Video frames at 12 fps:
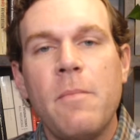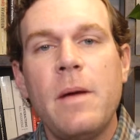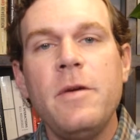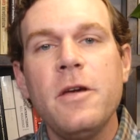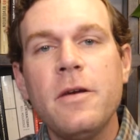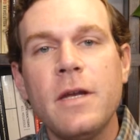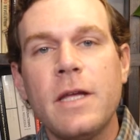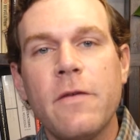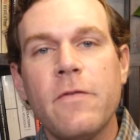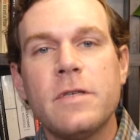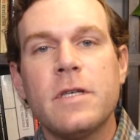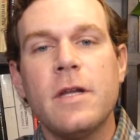Maybe you can
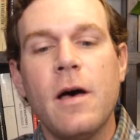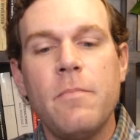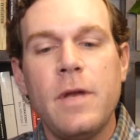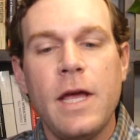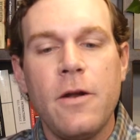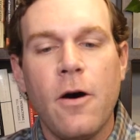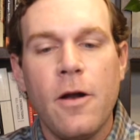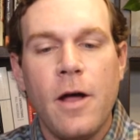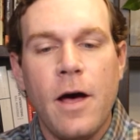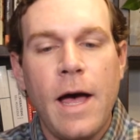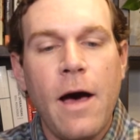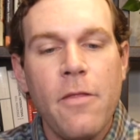give us an update on
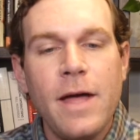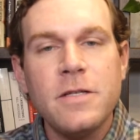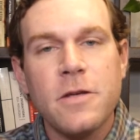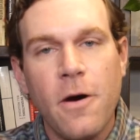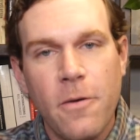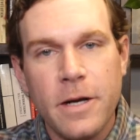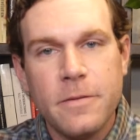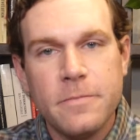uh, how that's going.